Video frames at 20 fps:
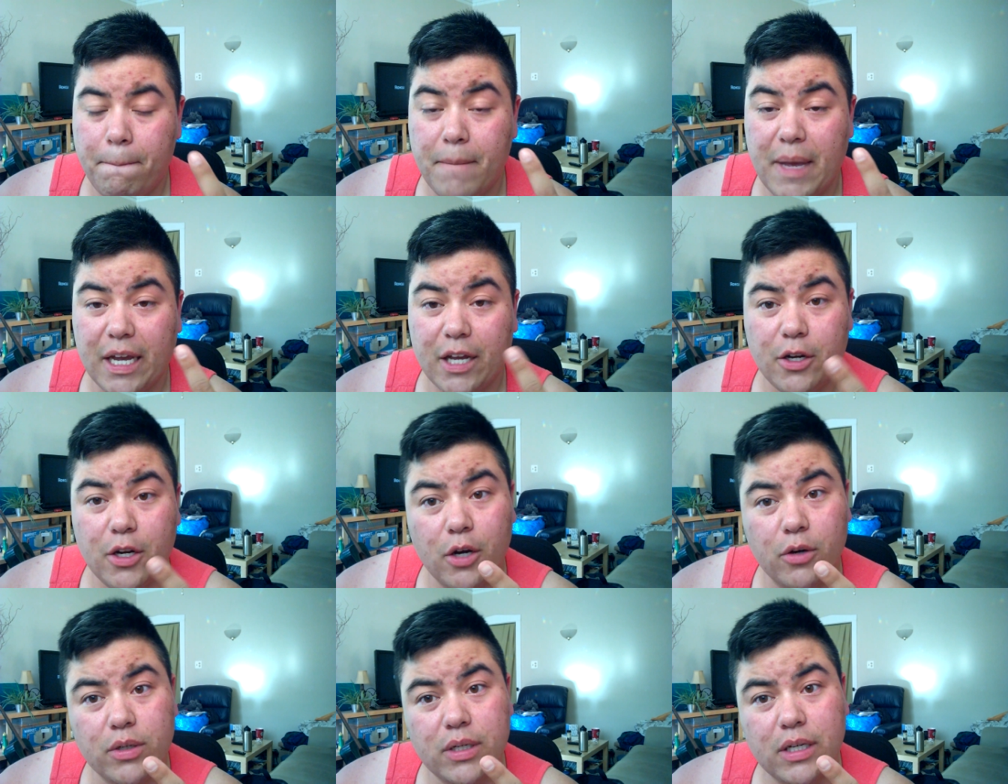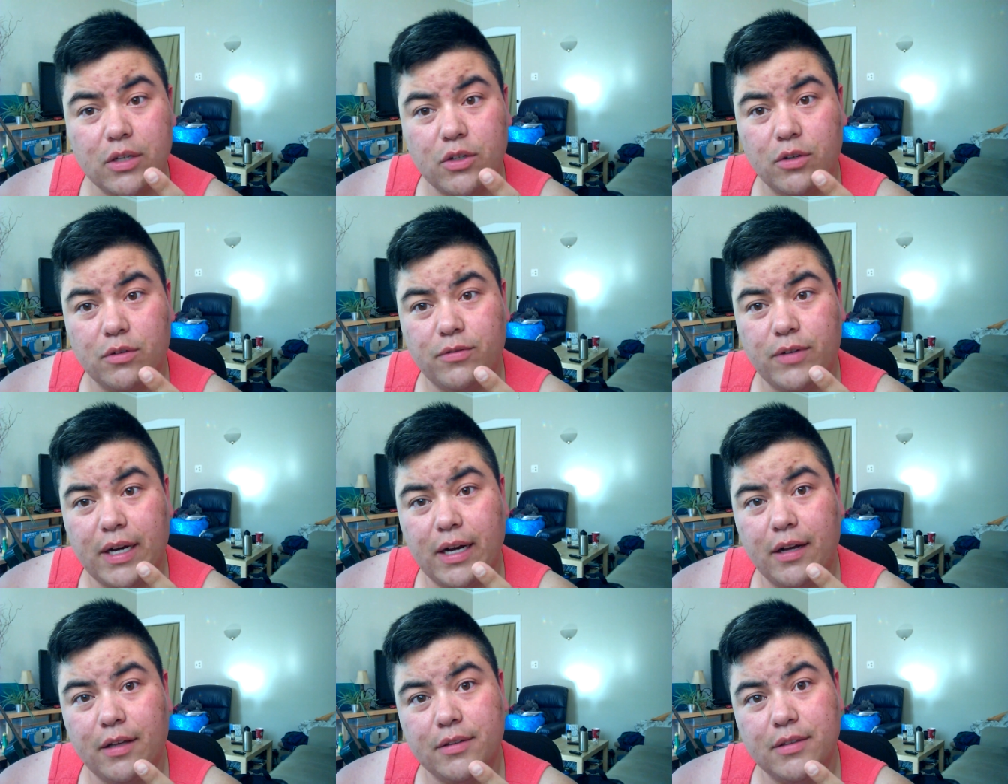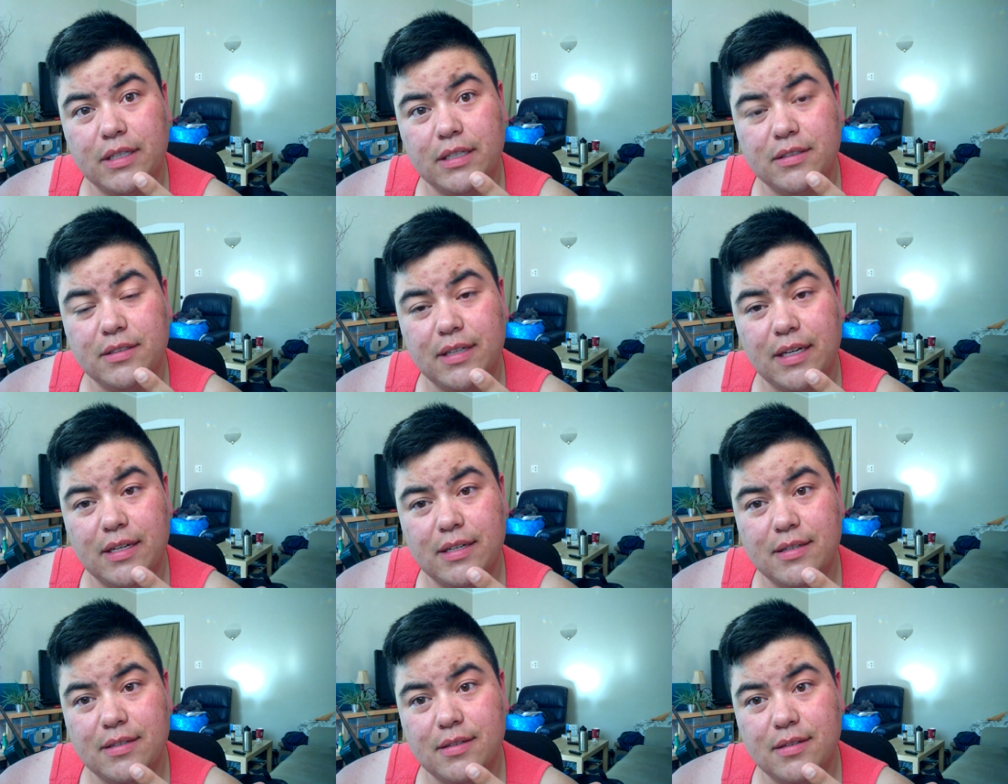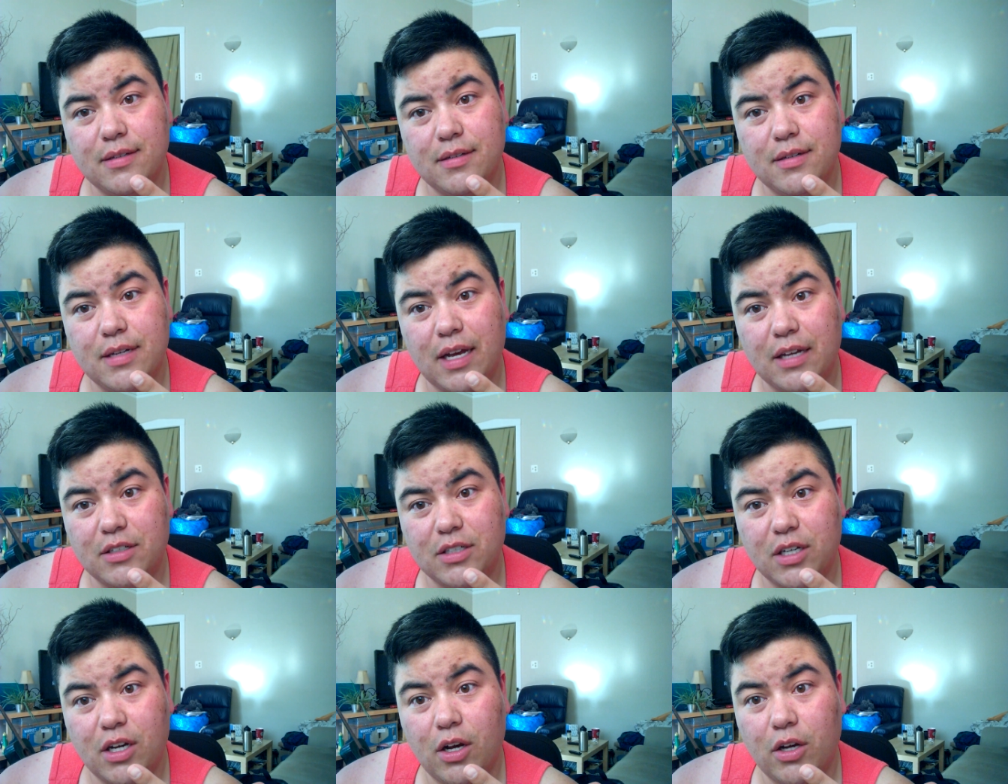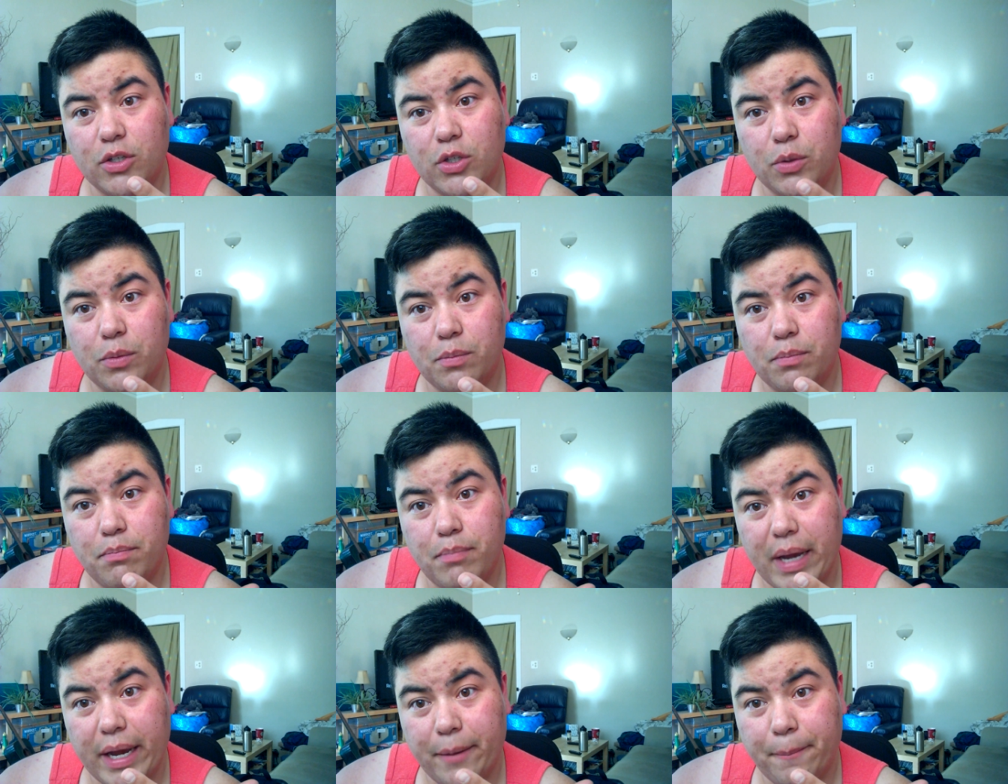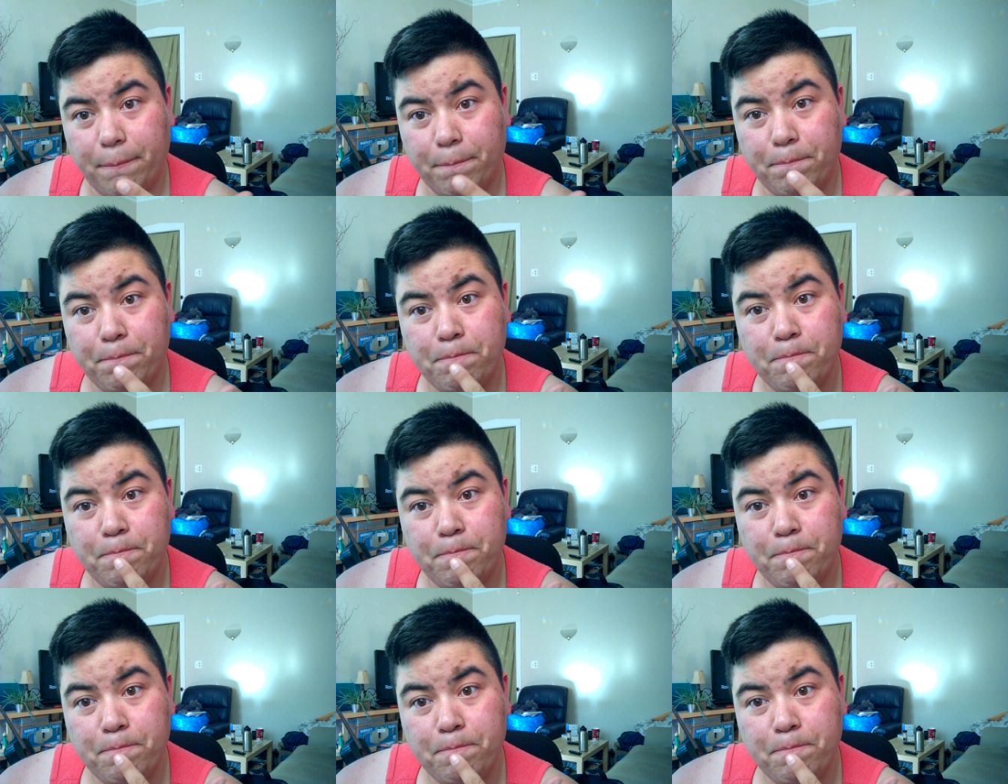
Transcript: make a note in your file that says not to call you ma'am.